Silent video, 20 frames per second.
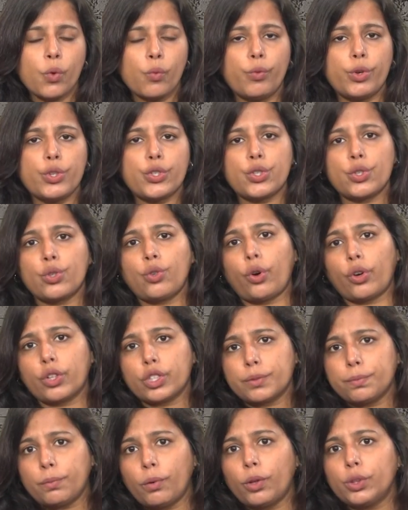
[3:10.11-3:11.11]
which
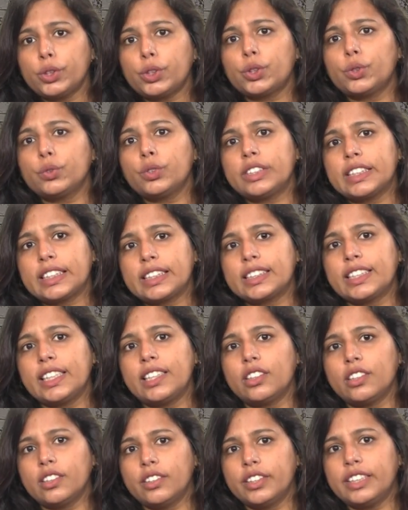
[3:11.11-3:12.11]
corresponds to
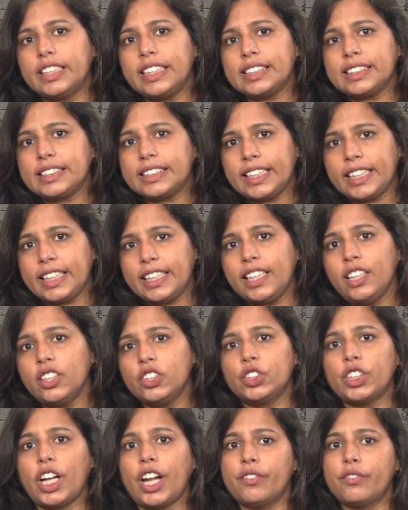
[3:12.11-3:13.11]
sixteen thirty C E,
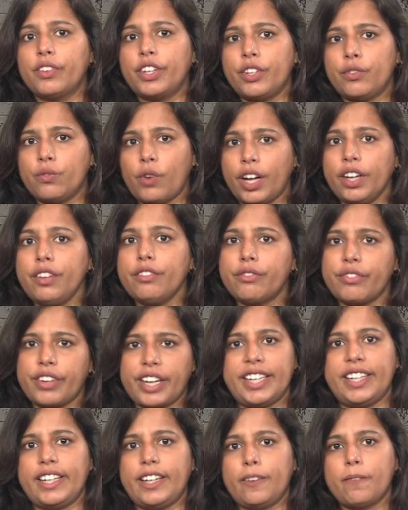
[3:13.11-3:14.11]
January first,
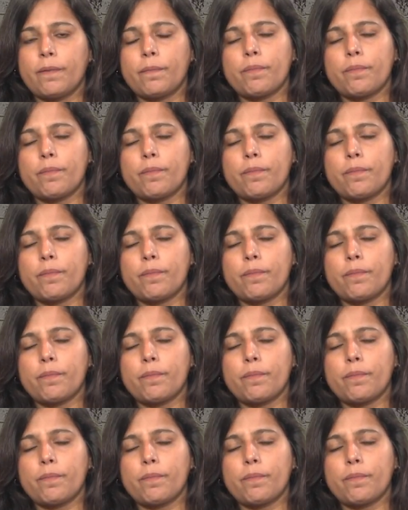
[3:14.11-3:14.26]
Friday.